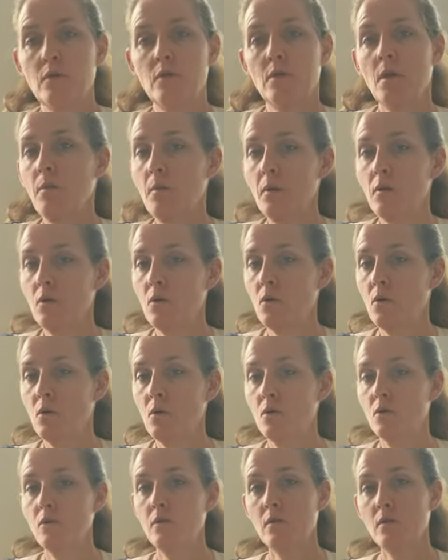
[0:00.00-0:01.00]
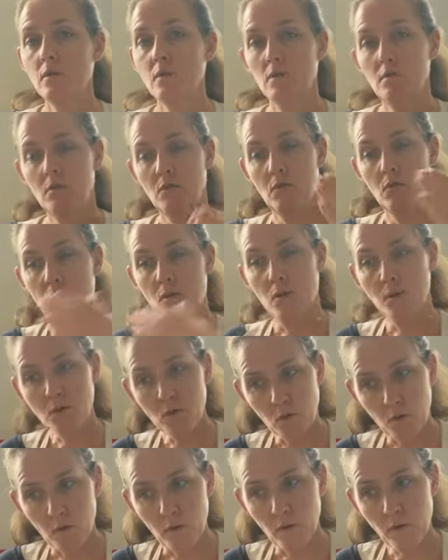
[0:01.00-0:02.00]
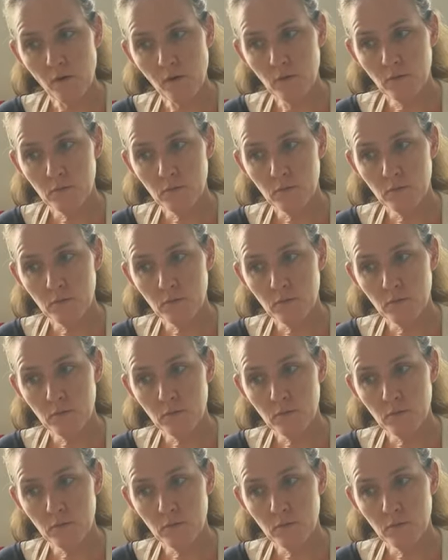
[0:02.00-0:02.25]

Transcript: some of those cross over,